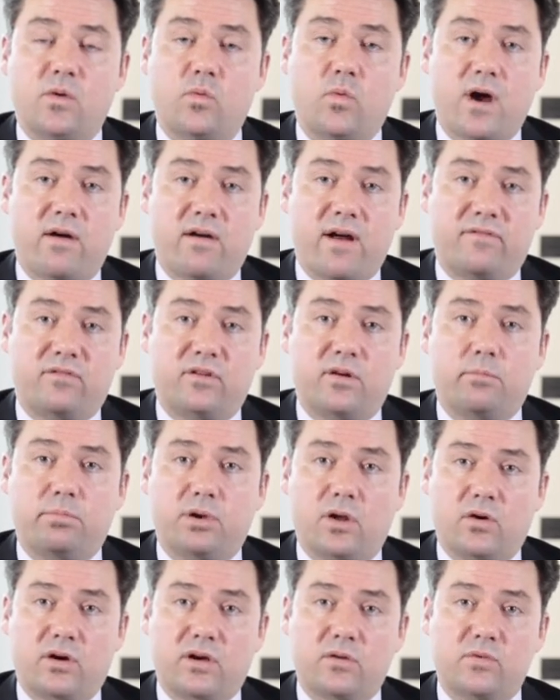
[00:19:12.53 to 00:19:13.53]
wherever a
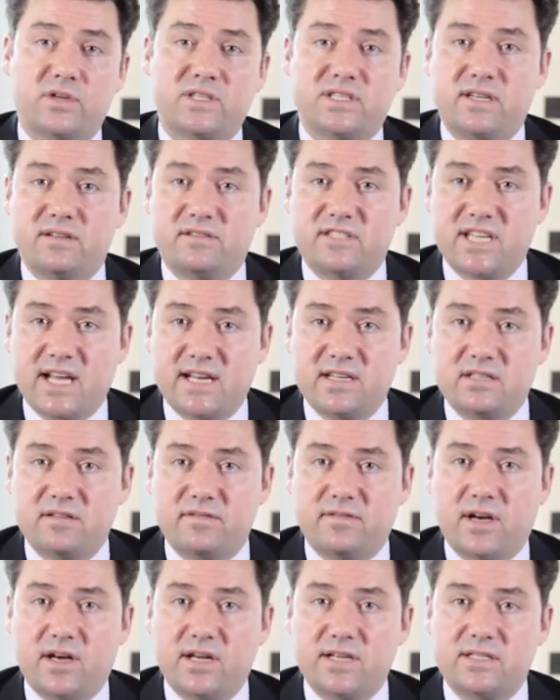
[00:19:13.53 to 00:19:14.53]
blogger was
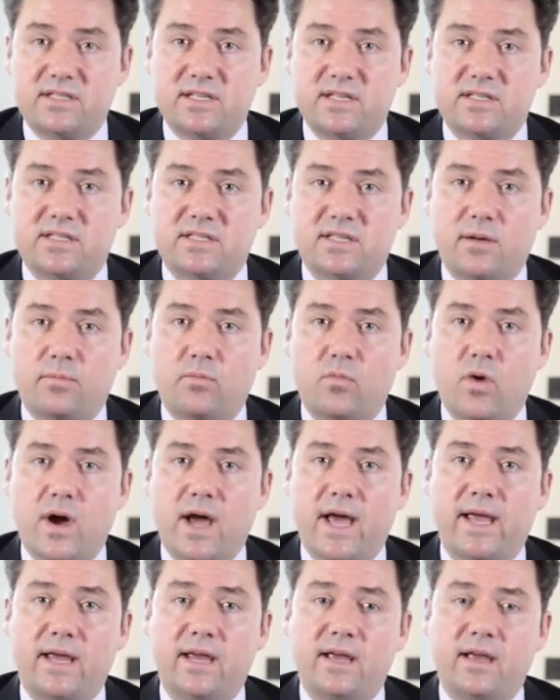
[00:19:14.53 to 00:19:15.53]
incentivized in some
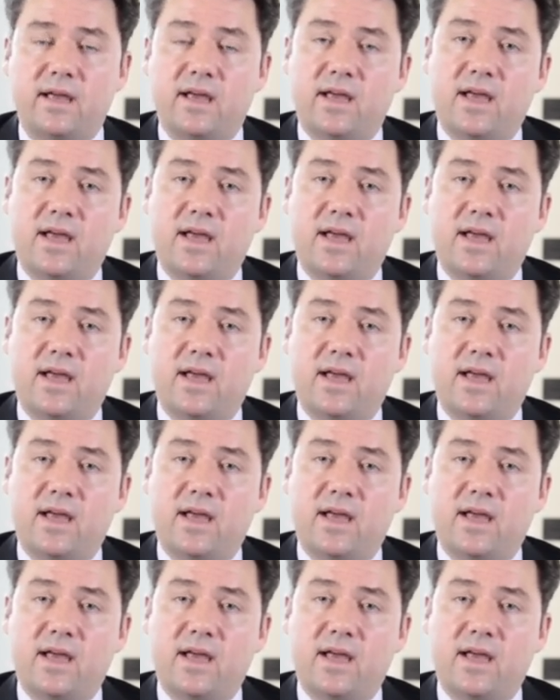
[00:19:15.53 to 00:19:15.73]
way.